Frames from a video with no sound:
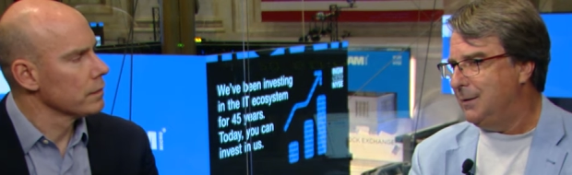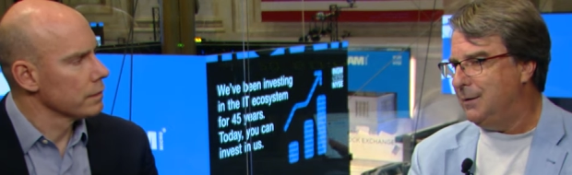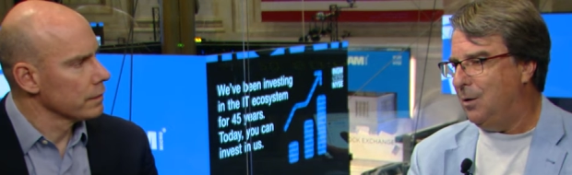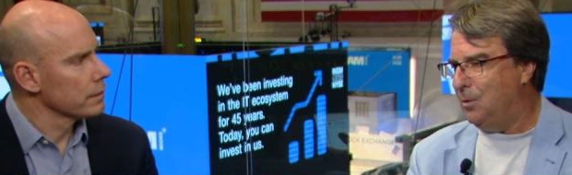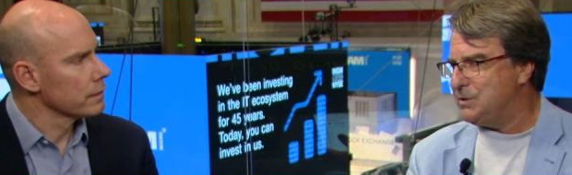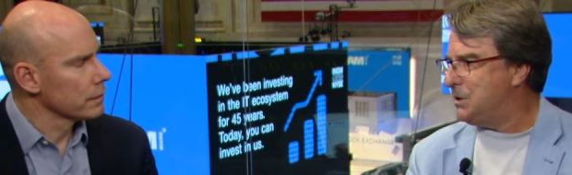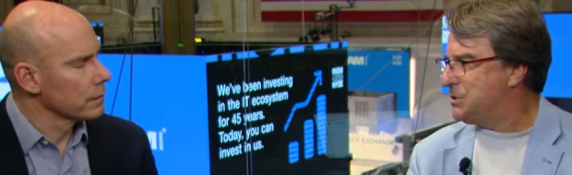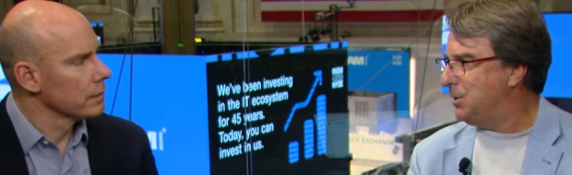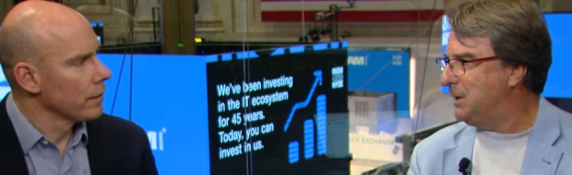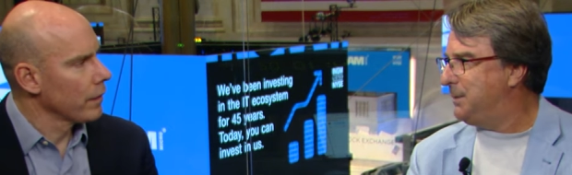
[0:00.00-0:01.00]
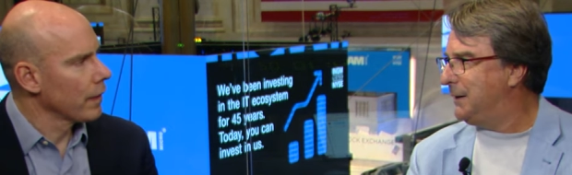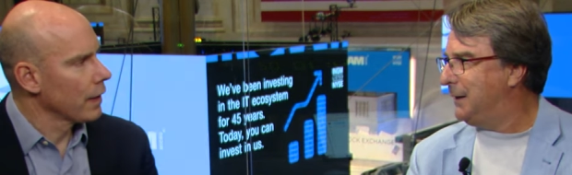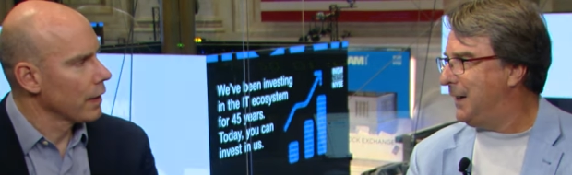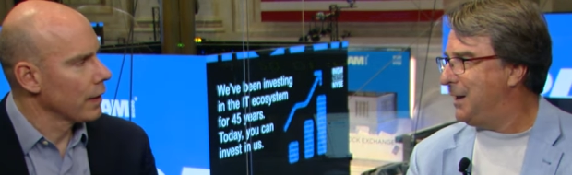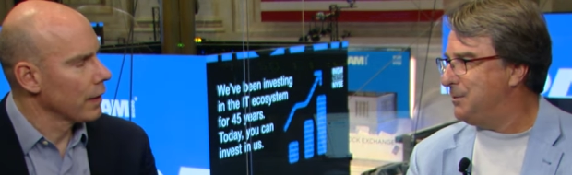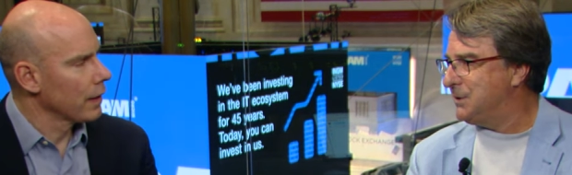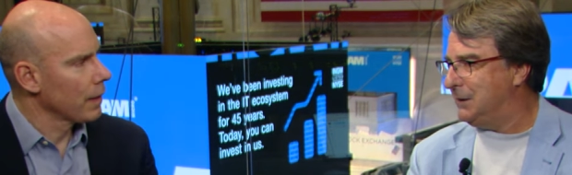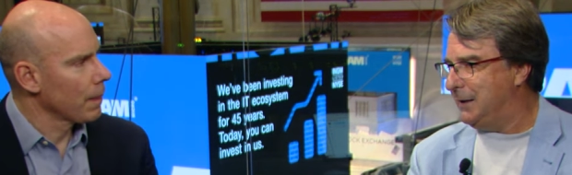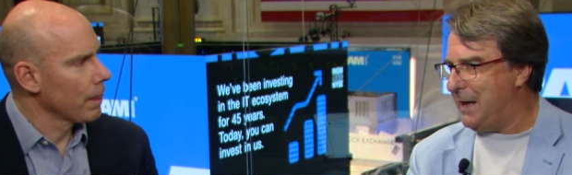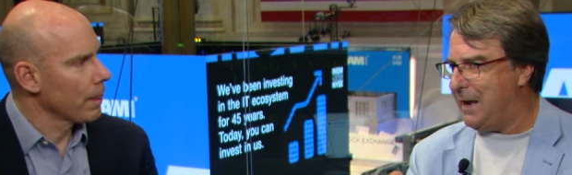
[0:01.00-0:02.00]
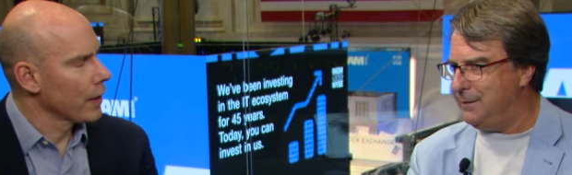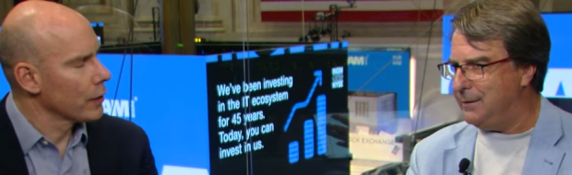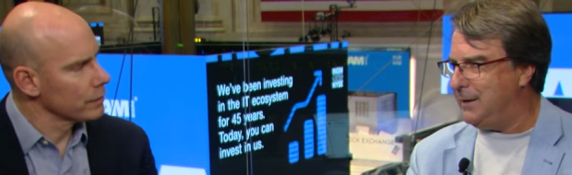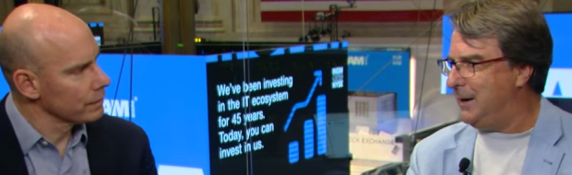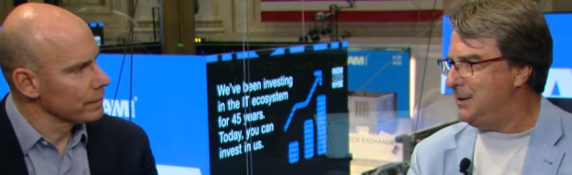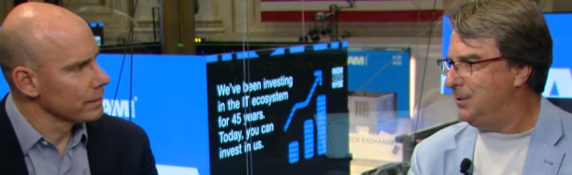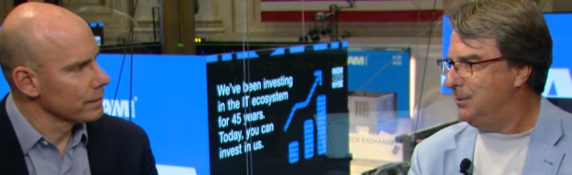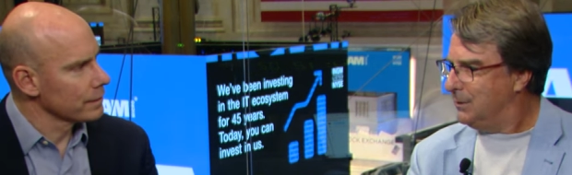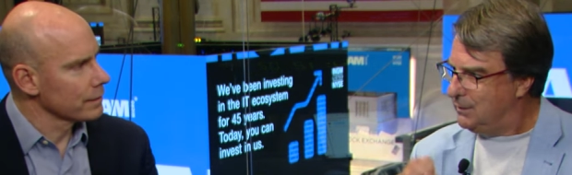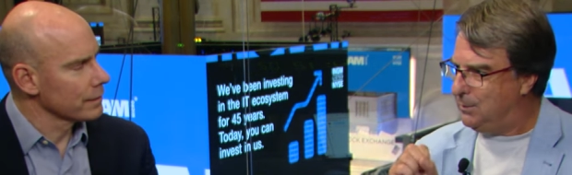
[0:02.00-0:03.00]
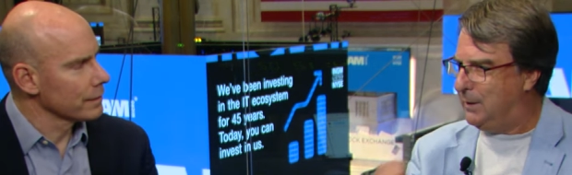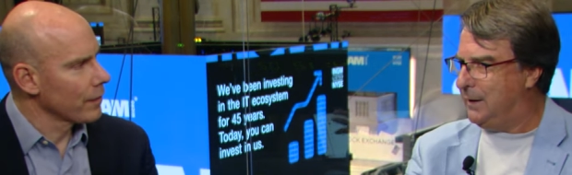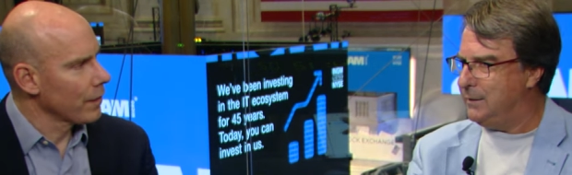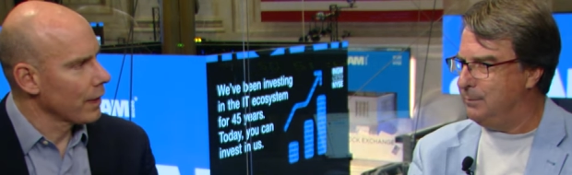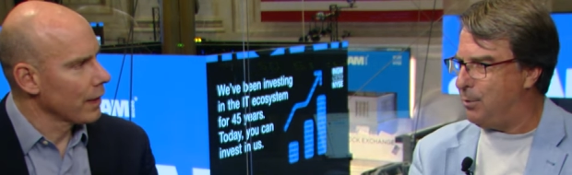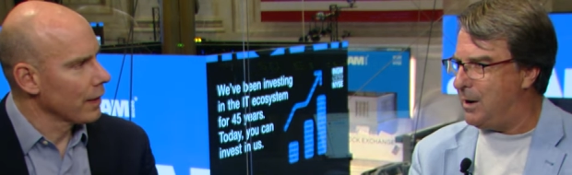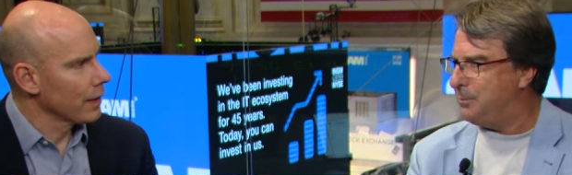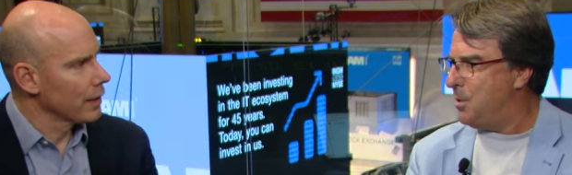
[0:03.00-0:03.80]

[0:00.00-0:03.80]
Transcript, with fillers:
Speaker 1: What's the journey been like? Was it like out of the gate, you, you were hitting product